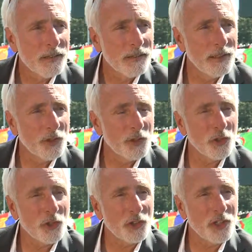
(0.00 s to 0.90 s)
this is
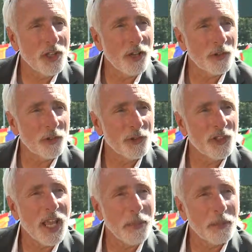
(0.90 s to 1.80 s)
just another
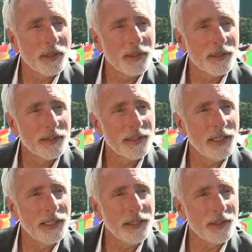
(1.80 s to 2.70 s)
step
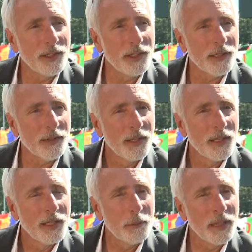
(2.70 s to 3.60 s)
in uh,
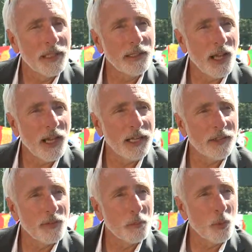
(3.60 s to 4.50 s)
the big line
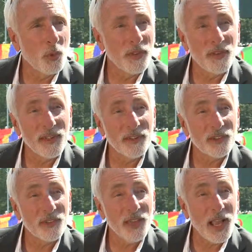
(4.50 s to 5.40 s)
of important things
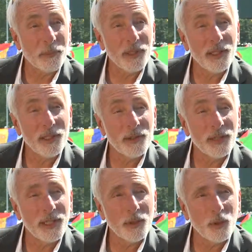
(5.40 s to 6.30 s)
that have happened here
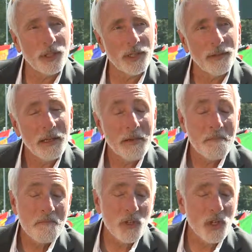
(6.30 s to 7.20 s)
at, at Oregon.
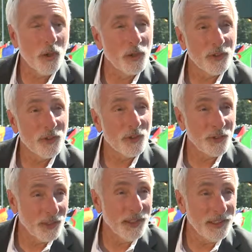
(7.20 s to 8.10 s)
Do you know this is
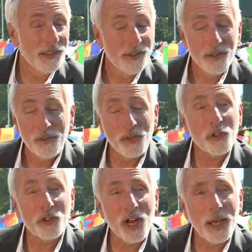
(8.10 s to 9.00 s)
the
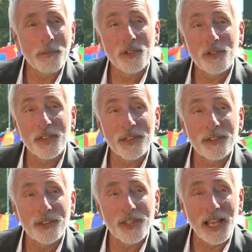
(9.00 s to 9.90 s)
first time this
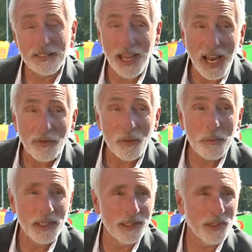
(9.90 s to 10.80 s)
event has ever
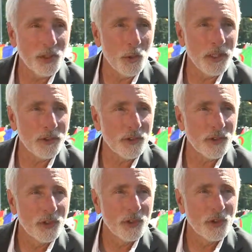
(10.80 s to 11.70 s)
been on
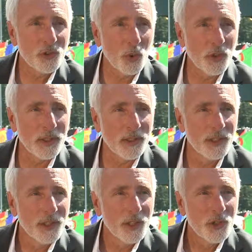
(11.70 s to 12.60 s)
U.S. soil?
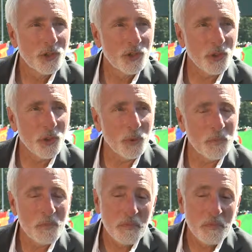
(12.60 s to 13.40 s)
So